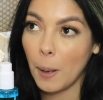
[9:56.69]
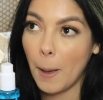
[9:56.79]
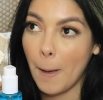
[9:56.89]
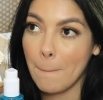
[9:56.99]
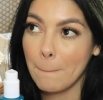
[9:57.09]

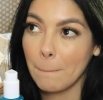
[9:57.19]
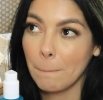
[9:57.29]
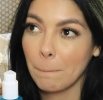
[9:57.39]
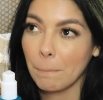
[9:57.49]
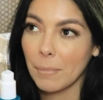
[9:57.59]

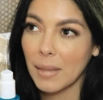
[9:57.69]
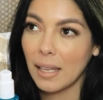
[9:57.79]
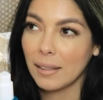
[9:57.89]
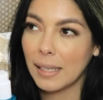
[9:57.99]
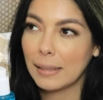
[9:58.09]
um,
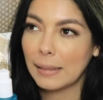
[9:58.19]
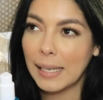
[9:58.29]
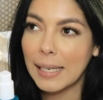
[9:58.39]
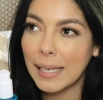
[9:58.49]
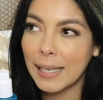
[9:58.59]
like
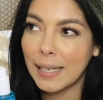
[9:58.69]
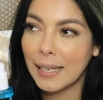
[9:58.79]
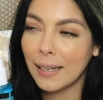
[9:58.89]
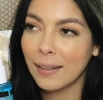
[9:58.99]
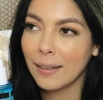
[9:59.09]
linen,